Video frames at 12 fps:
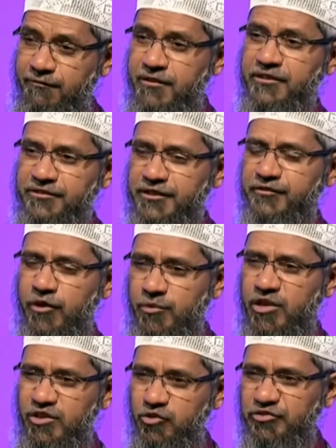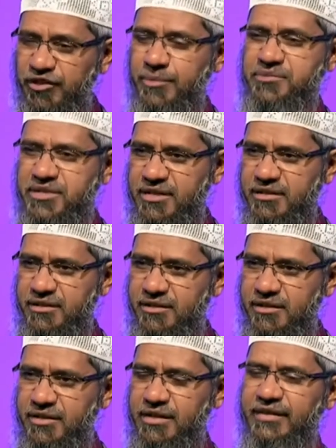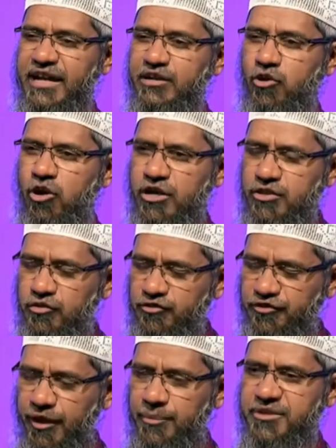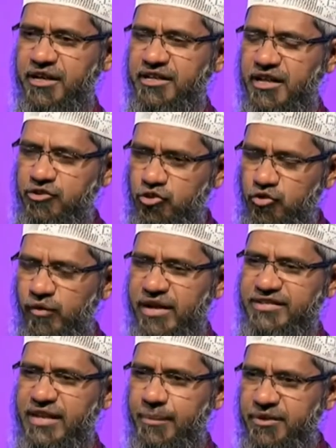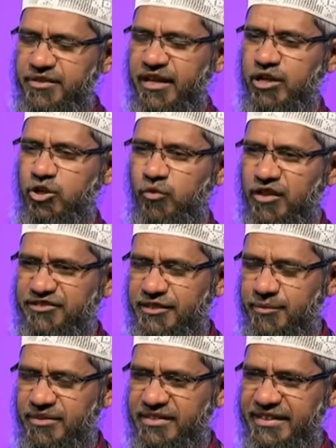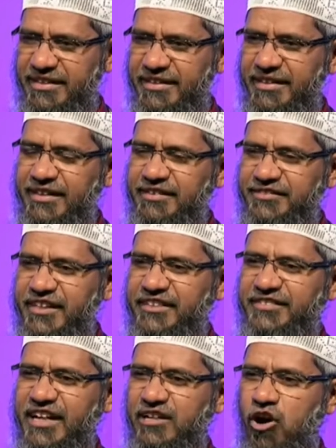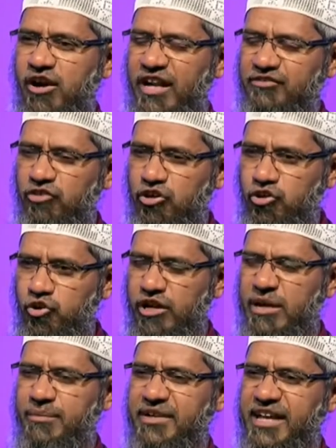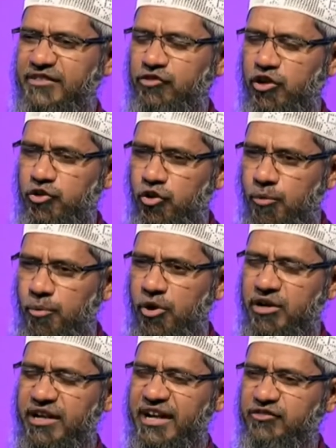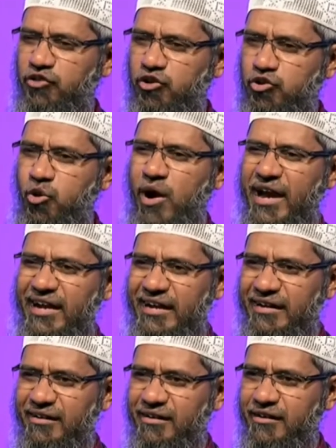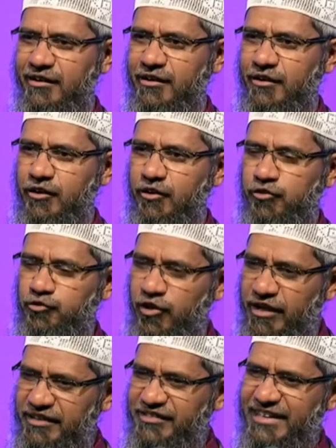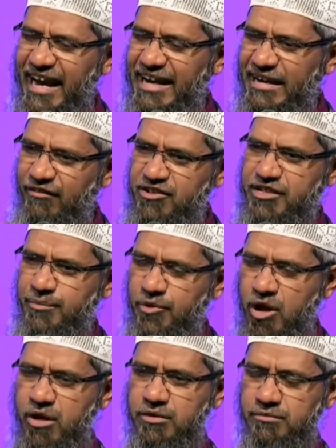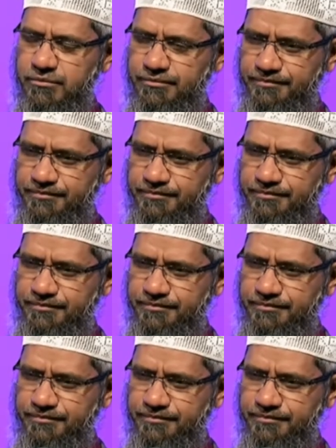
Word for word: references from a Hindu scripture that your Hindu scripture, Yajurved chapter 32 verse number 3 says that God has got no image, has got no portrait, has got no idol. So isn't idol worship wrong?